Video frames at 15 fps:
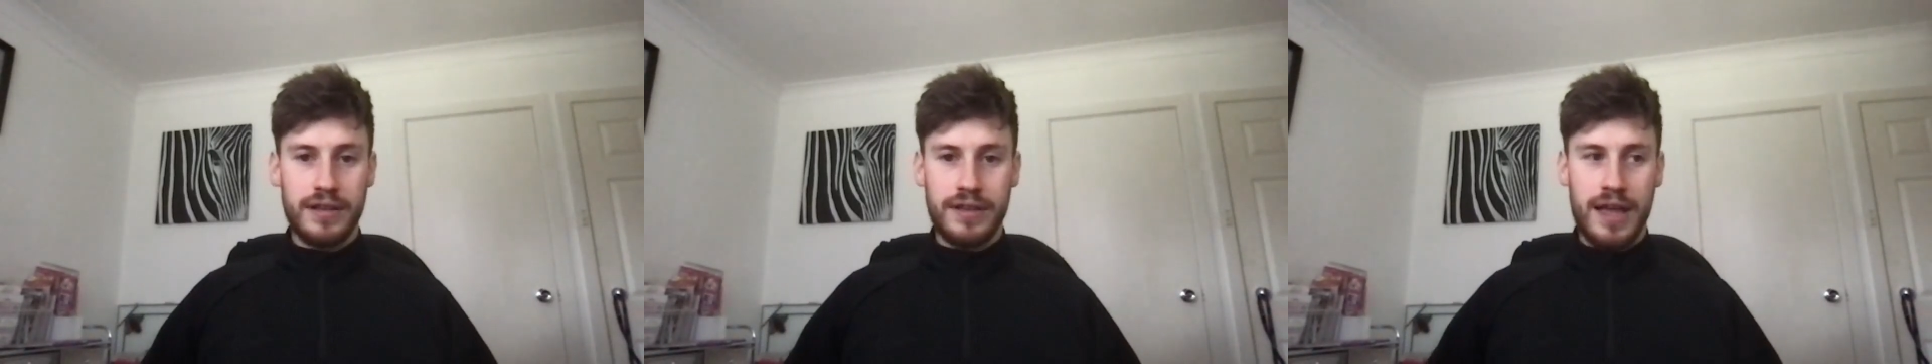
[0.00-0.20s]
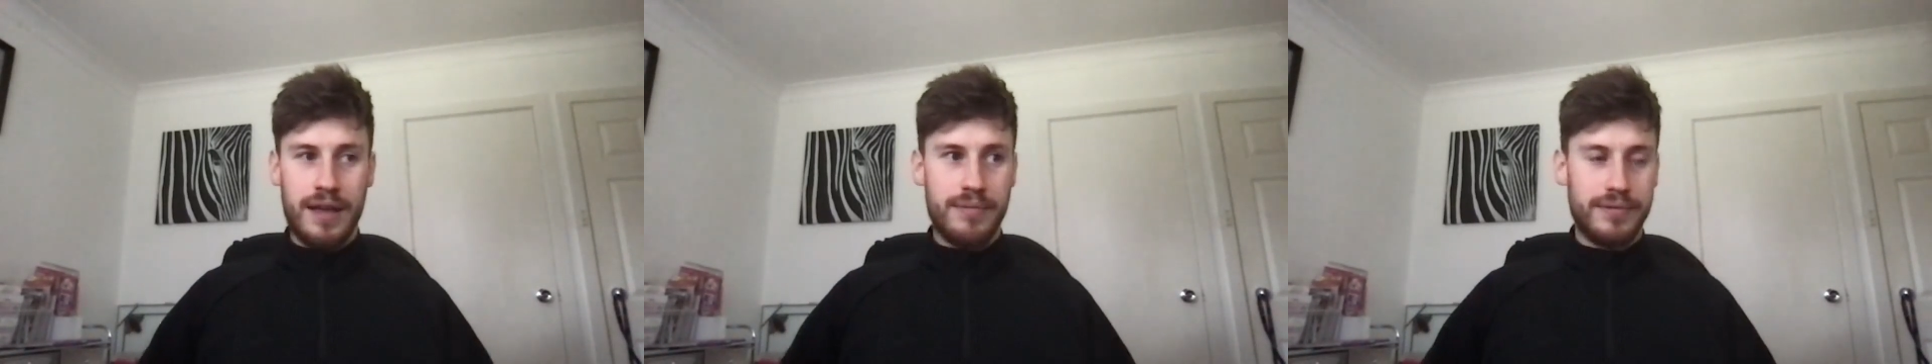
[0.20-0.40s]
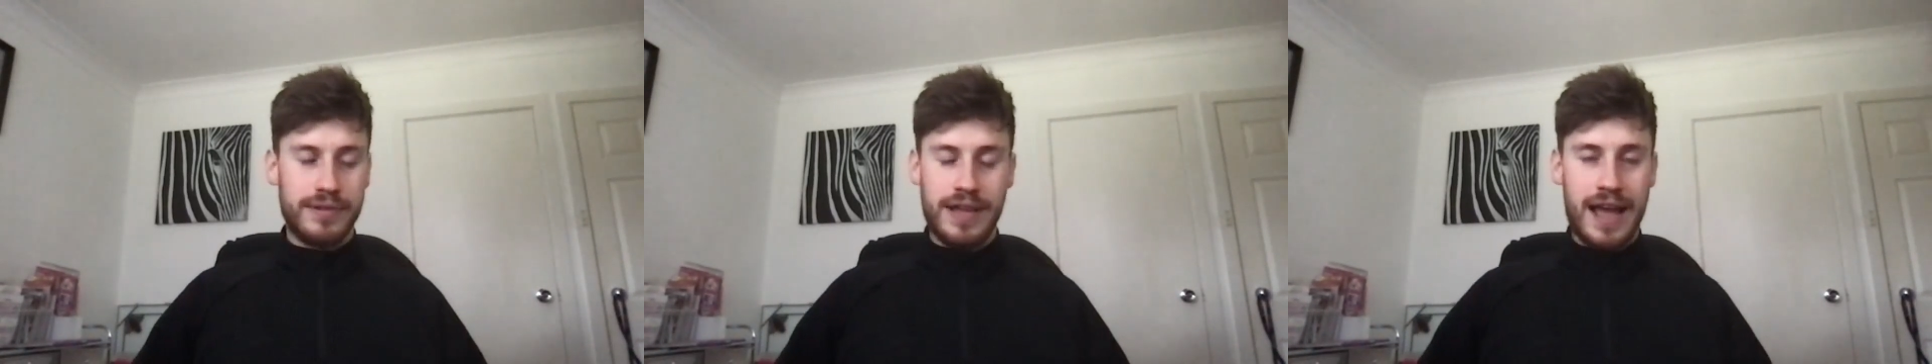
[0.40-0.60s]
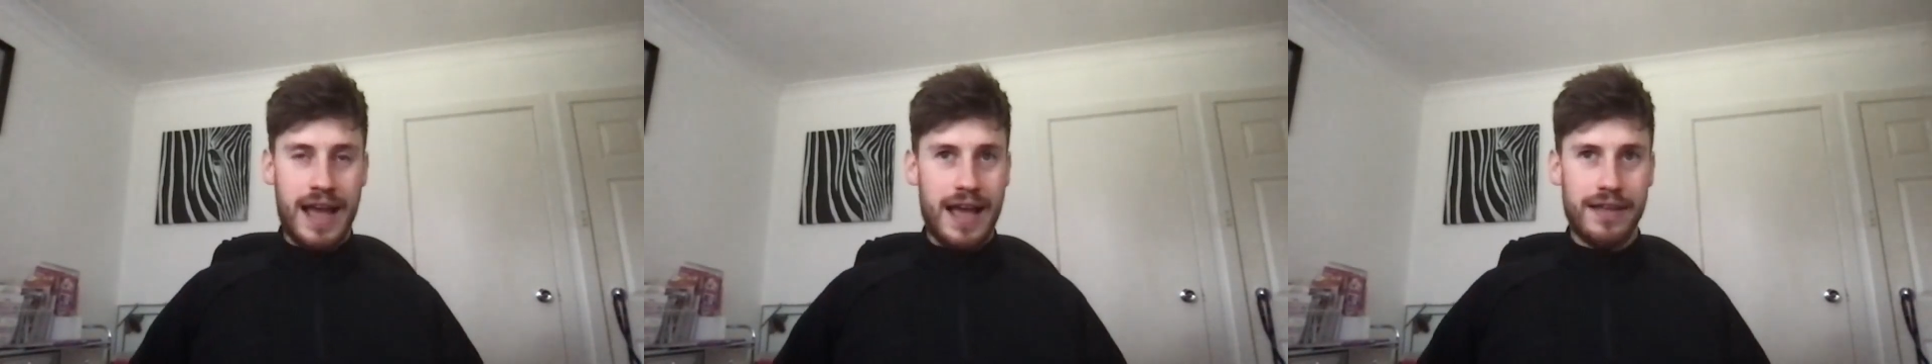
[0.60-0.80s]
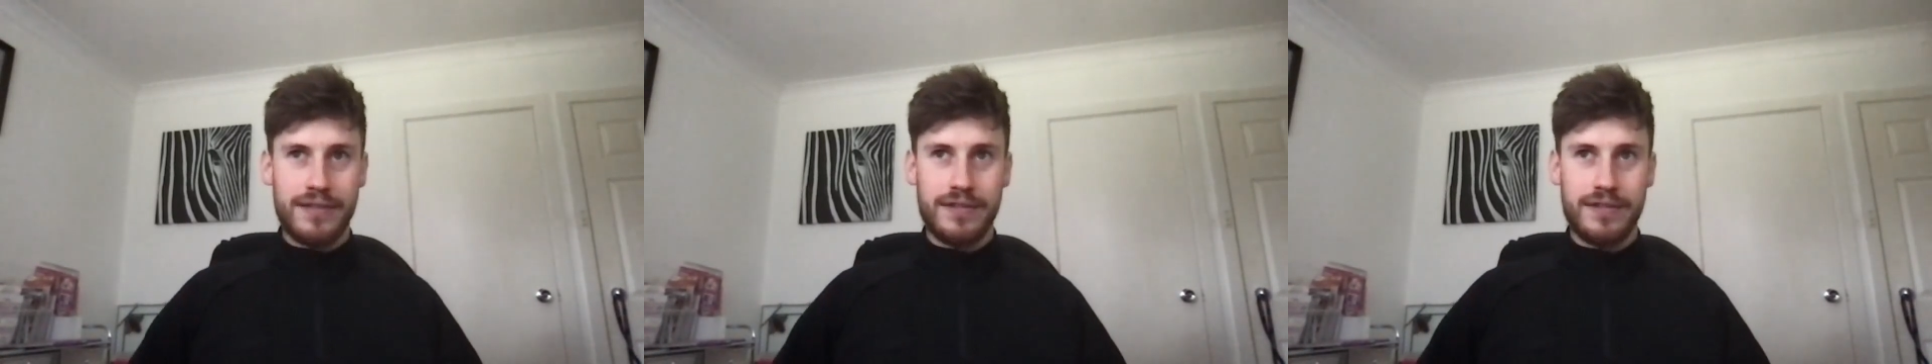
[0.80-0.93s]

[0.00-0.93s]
yeah.